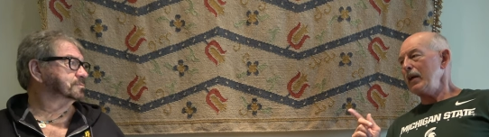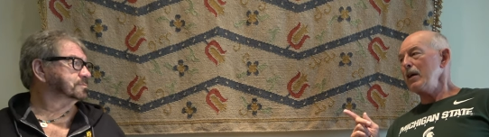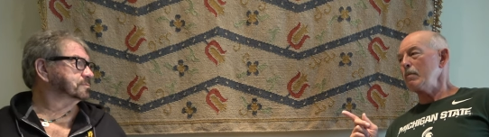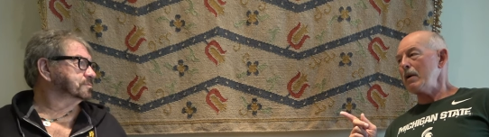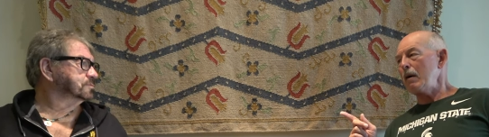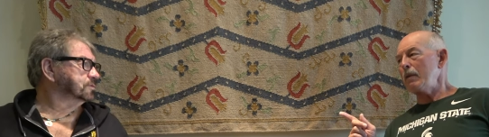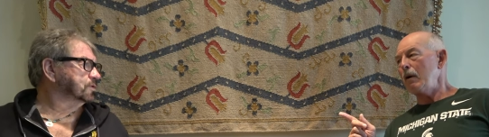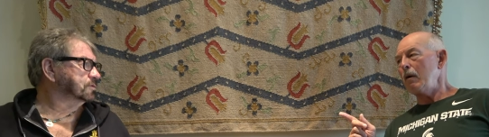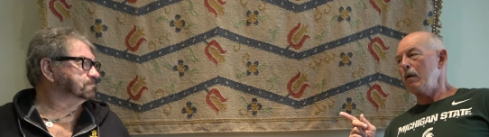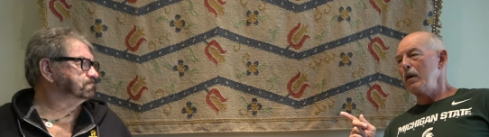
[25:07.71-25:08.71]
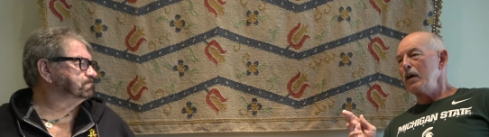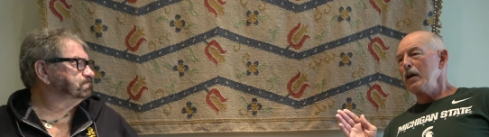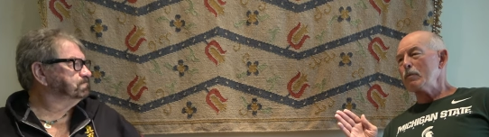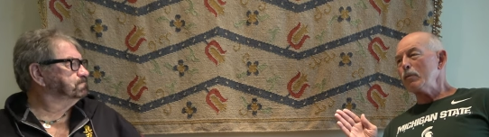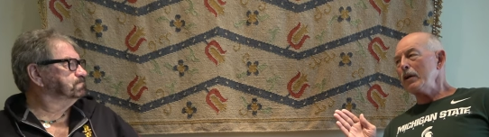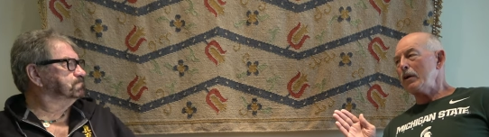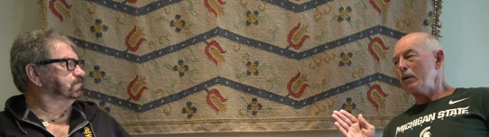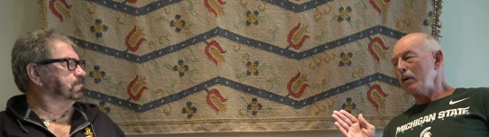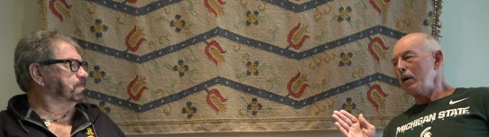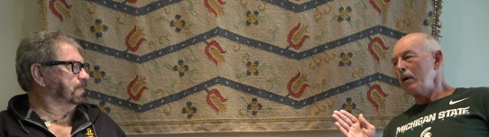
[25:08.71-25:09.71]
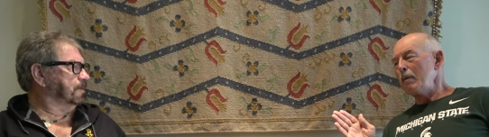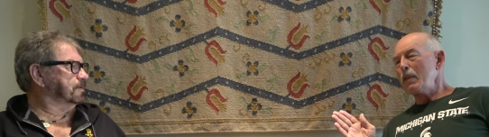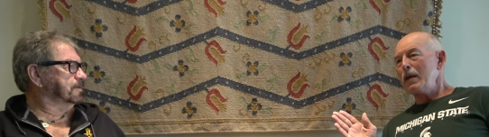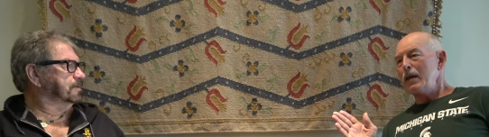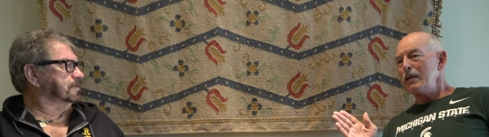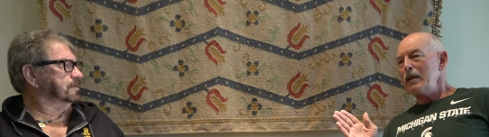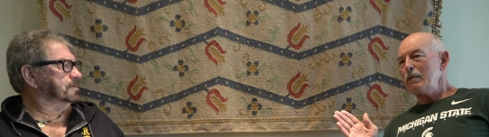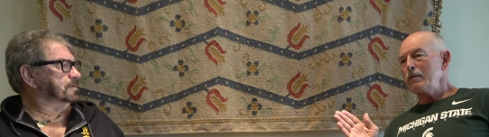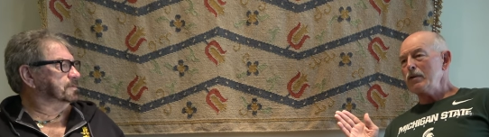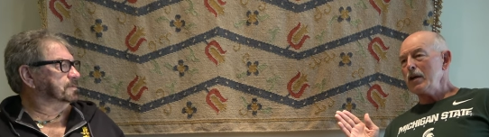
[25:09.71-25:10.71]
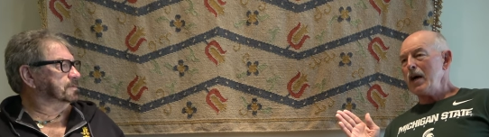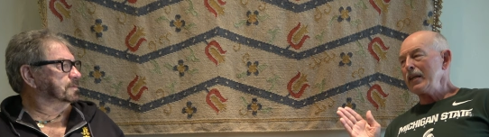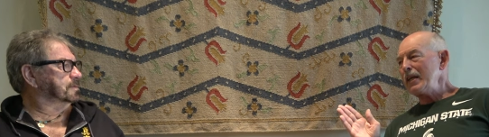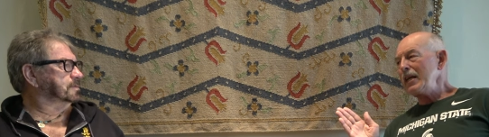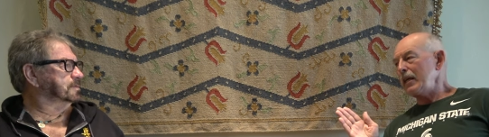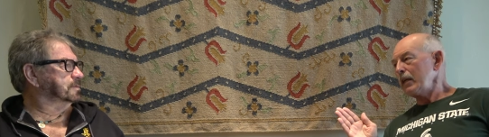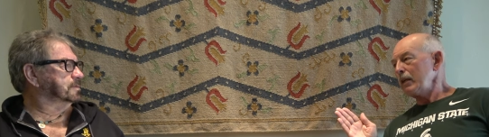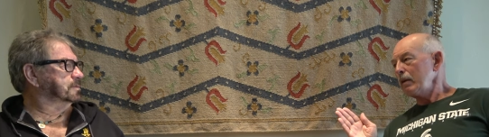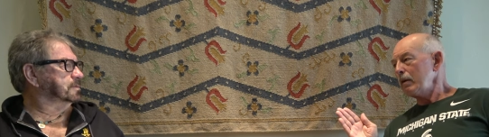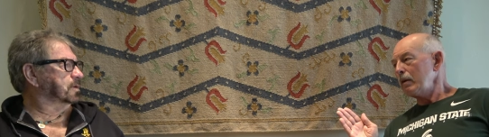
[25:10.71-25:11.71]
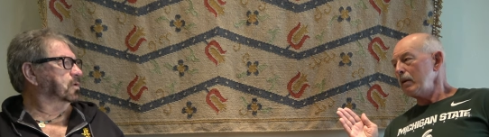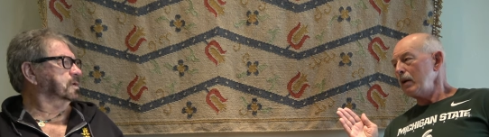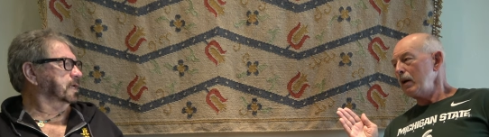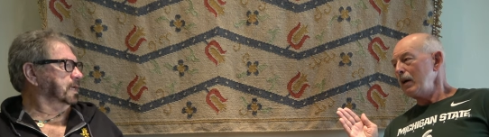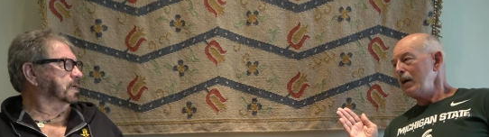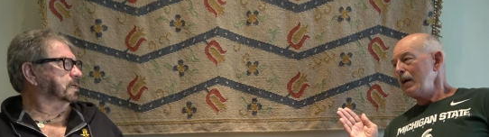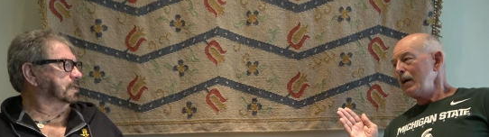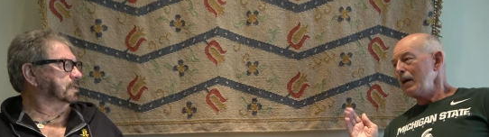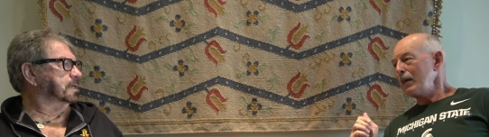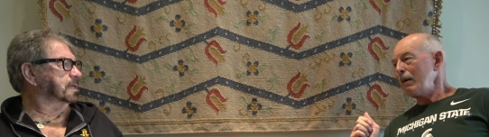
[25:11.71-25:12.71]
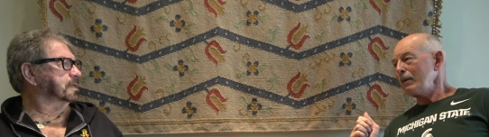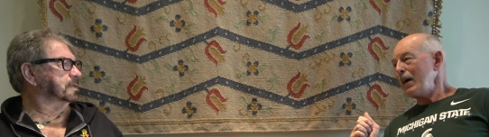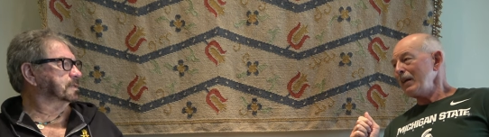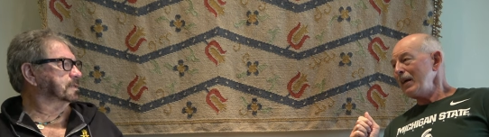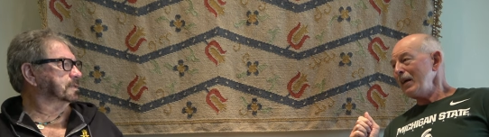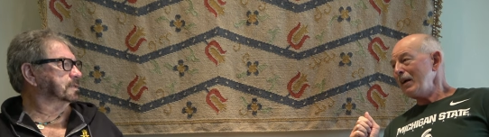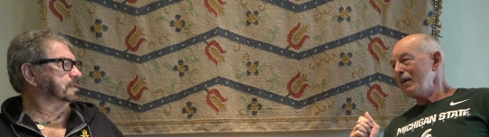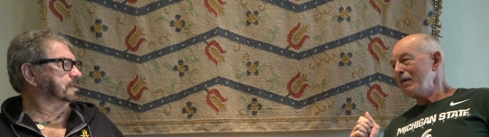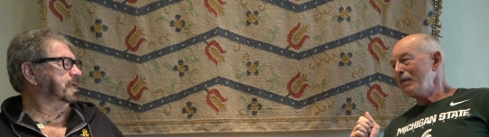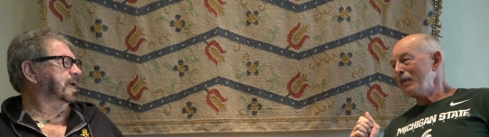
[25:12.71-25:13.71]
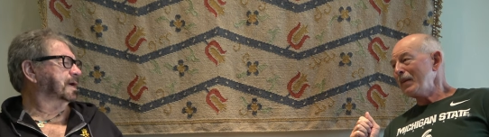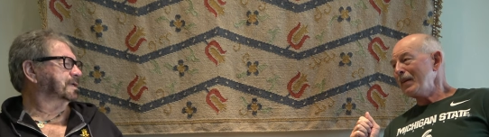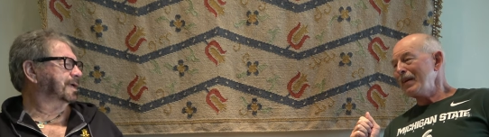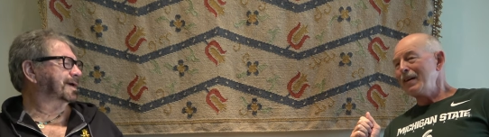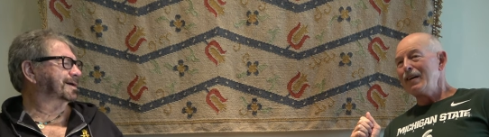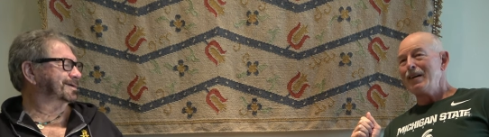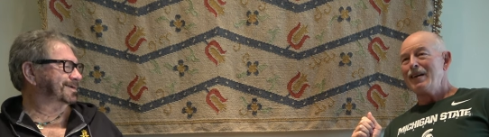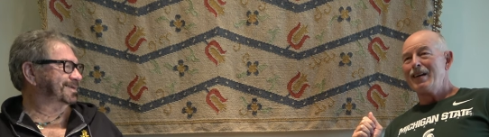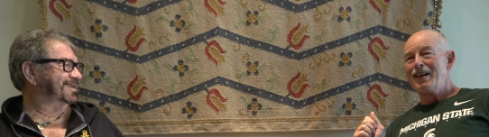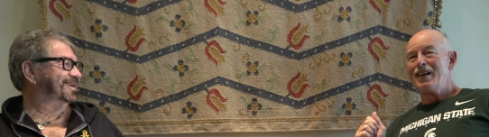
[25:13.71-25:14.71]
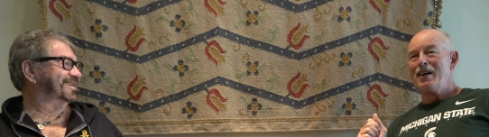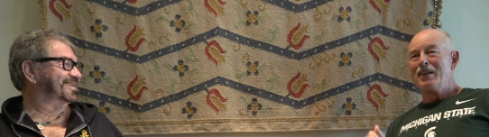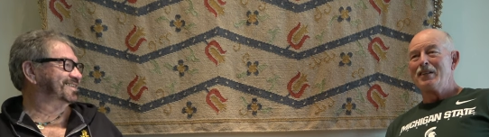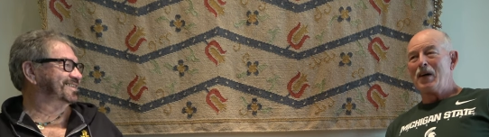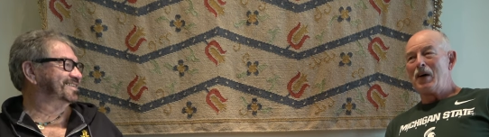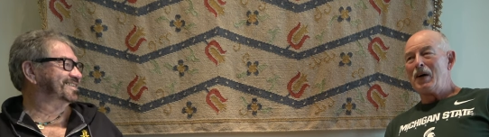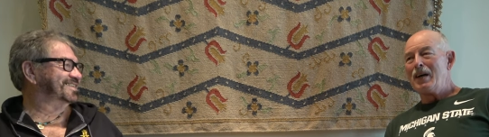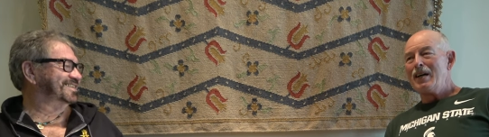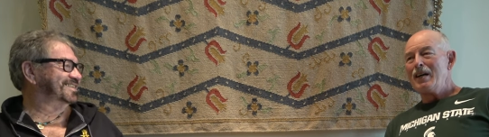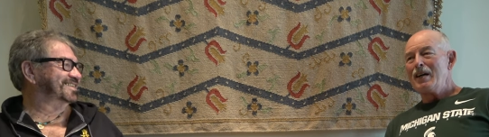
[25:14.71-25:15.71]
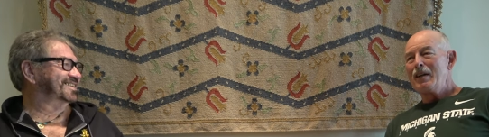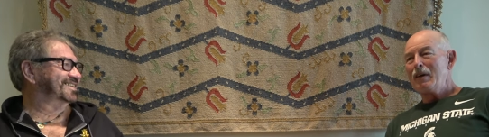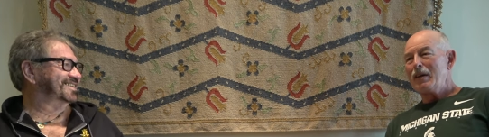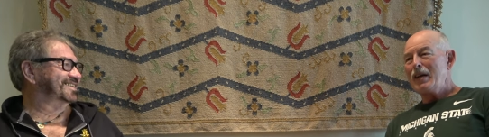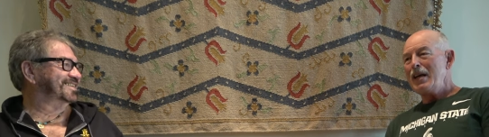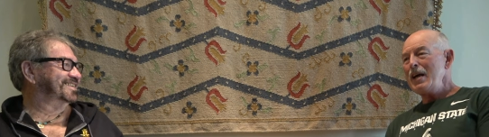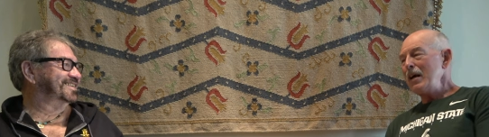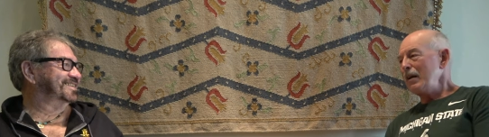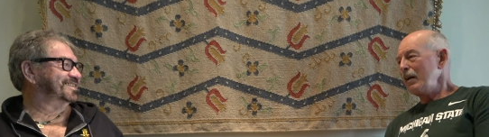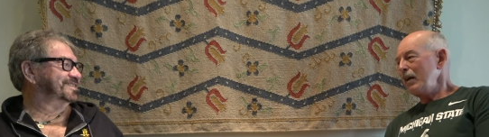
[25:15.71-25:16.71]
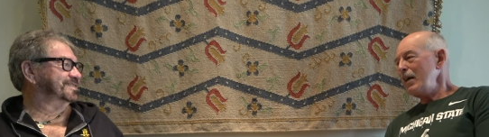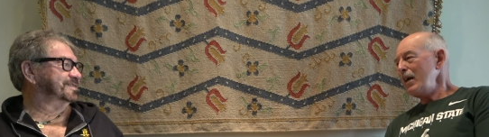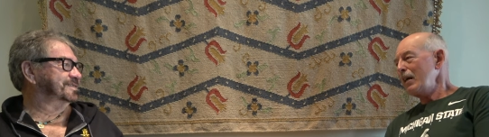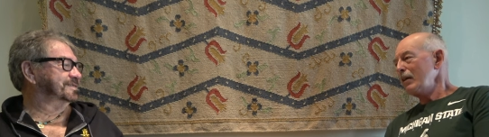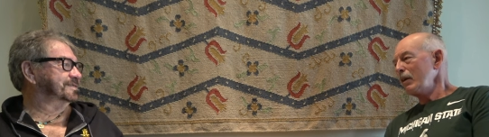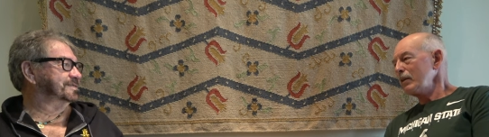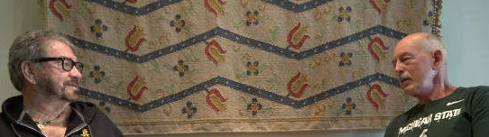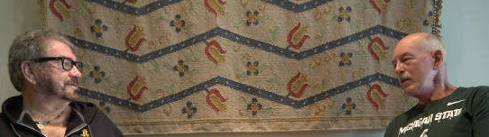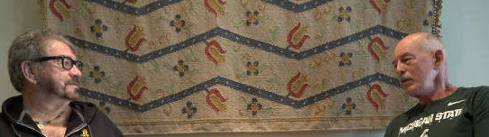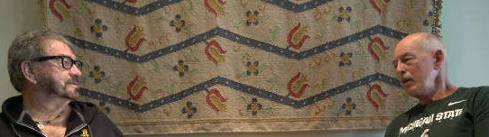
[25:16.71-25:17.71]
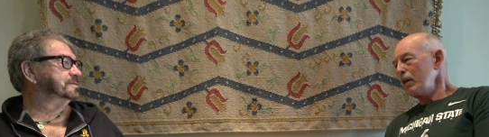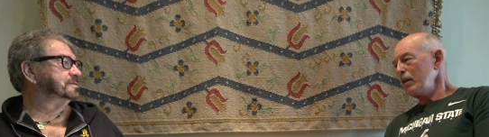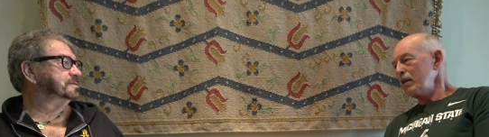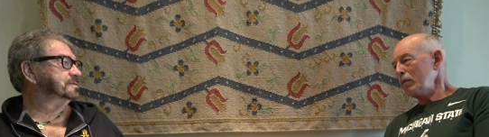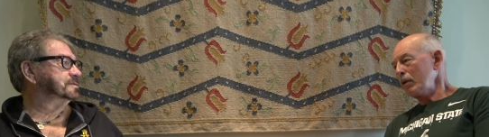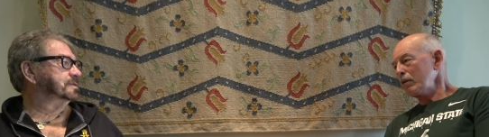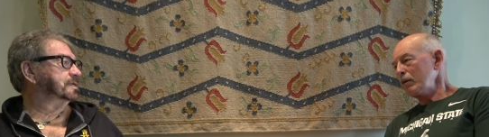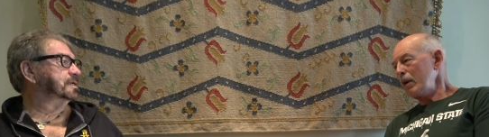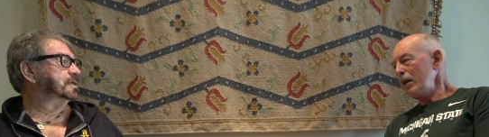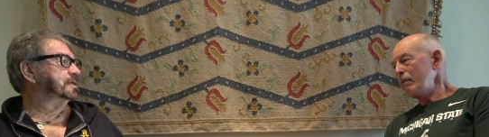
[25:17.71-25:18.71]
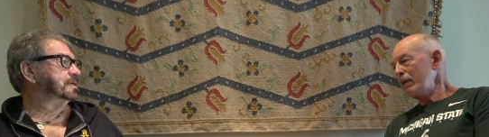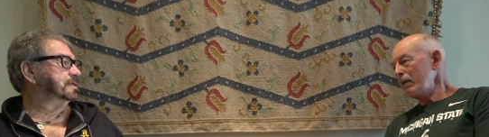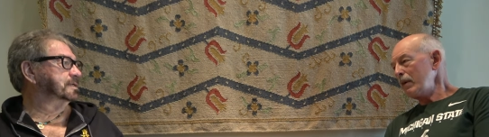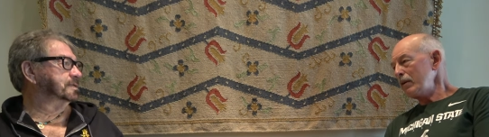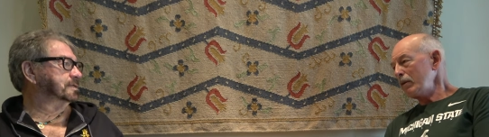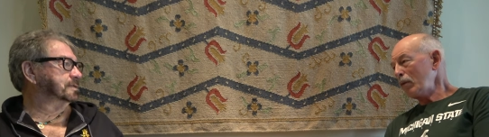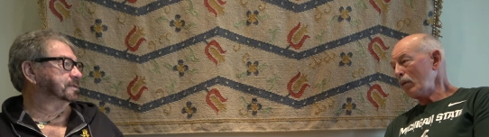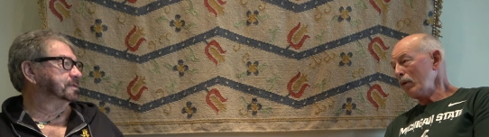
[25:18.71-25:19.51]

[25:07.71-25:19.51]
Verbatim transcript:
Speaker 1: to tell you about, who is pretty cool. His name is John Keeney. Oh, okay, yeah. Count Dante?
Speaker 2: Yeah, yeah, yeah.
Speaker 1: So he had a, he had an organization called the World Karate Federation